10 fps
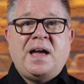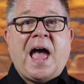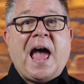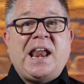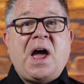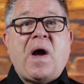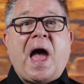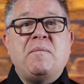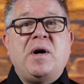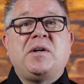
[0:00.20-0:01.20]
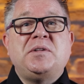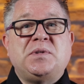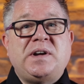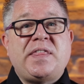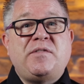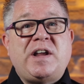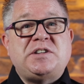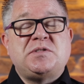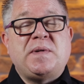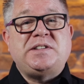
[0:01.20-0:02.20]
Hello and welcome to another
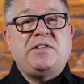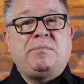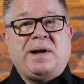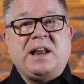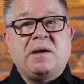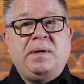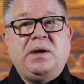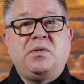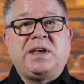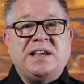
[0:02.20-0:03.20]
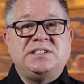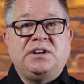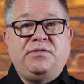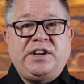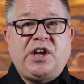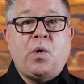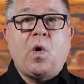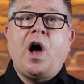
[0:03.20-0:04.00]
retrospective planning appeal case study video.